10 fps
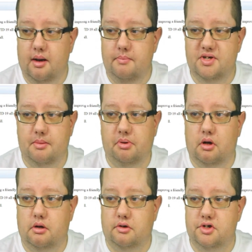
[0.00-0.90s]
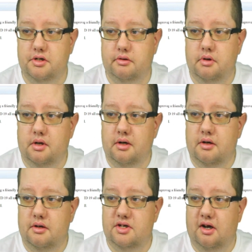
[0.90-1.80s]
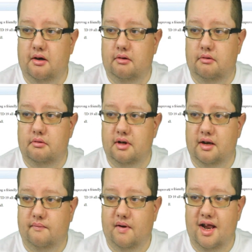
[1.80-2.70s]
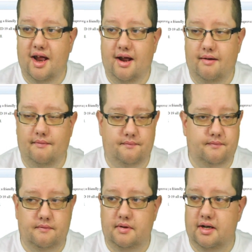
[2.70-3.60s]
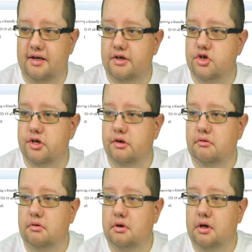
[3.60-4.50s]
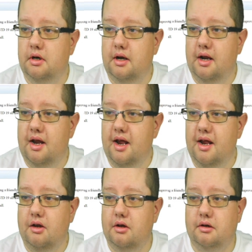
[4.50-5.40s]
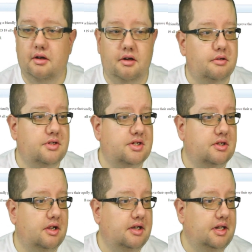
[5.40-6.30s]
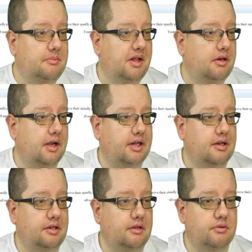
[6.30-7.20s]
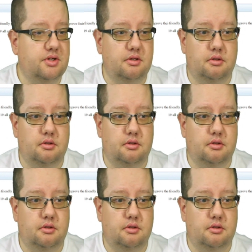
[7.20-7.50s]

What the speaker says: I belong to. So if I have an issue, hey, look, there's an email I can use.